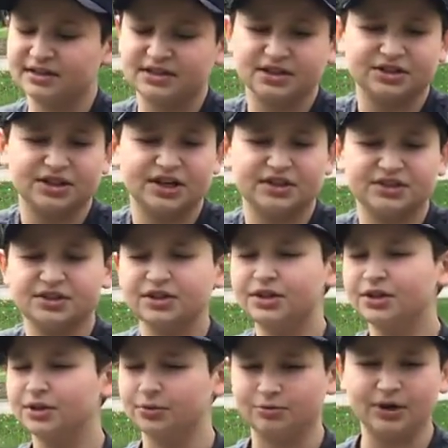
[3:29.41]
such as
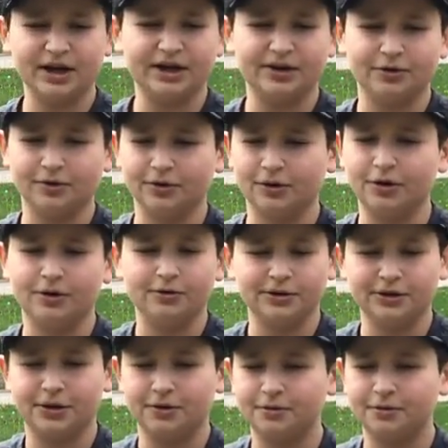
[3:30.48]
Rey or Holdo.